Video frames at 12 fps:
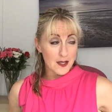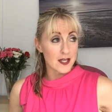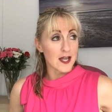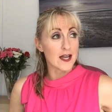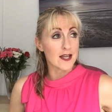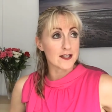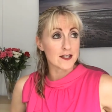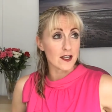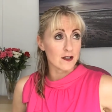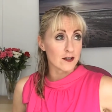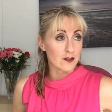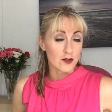and
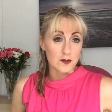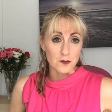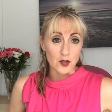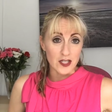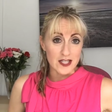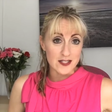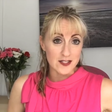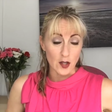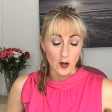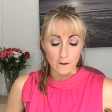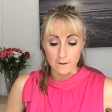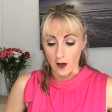a good morning
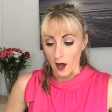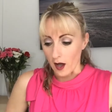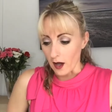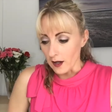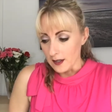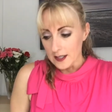so far.